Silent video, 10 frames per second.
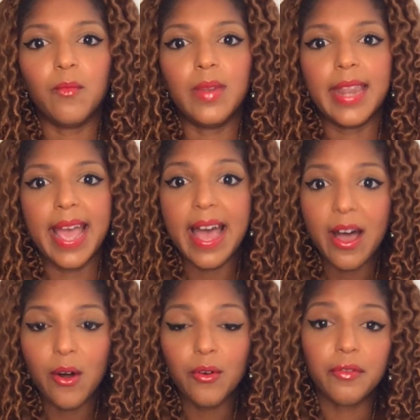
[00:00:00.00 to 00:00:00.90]

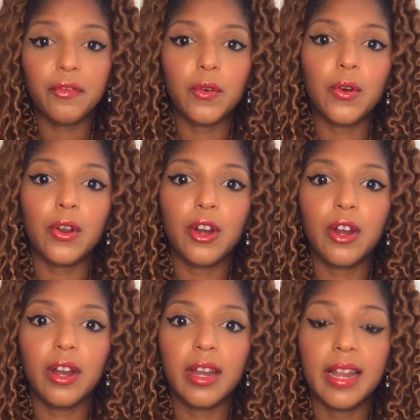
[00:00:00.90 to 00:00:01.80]
Now
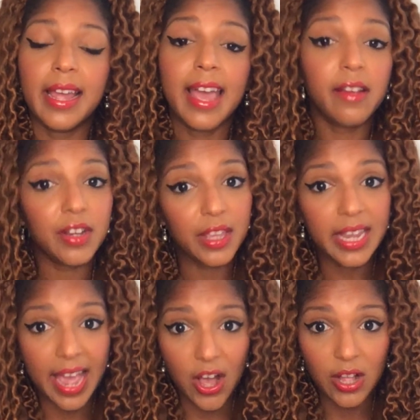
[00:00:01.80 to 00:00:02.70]
for everything
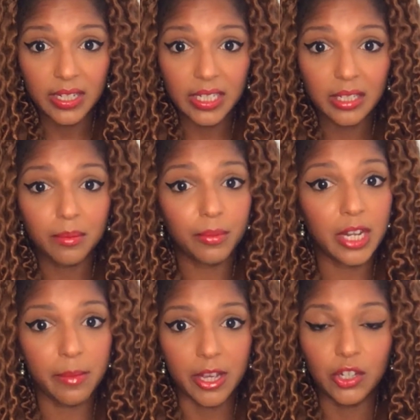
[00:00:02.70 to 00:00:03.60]
else, pretty
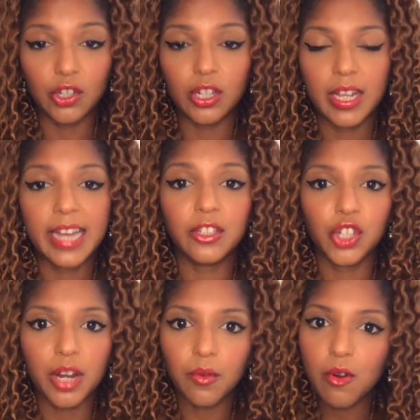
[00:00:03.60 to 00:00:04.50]
much, as a
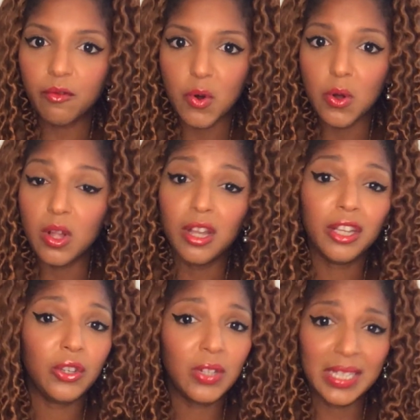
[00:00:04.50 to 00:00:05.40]
general rule,
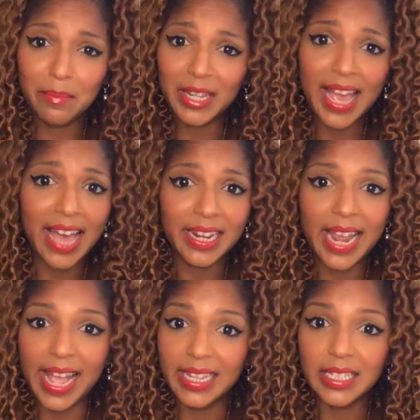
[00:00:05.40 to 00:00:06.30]
you simply add an
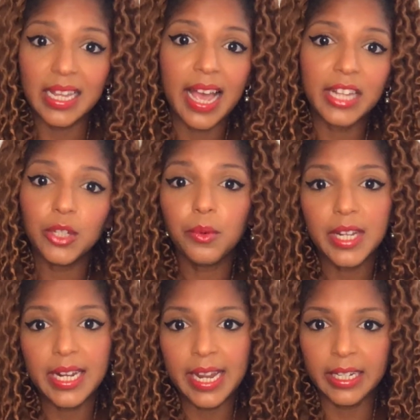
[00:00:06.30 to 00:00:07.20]
S as you would
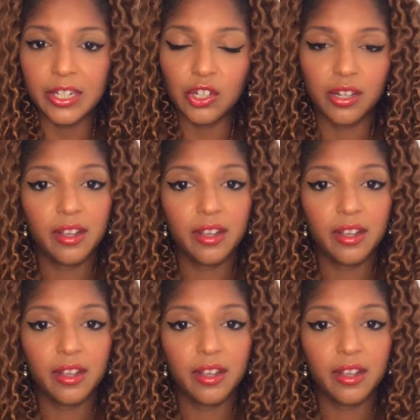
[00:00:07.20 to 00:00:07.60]
in English.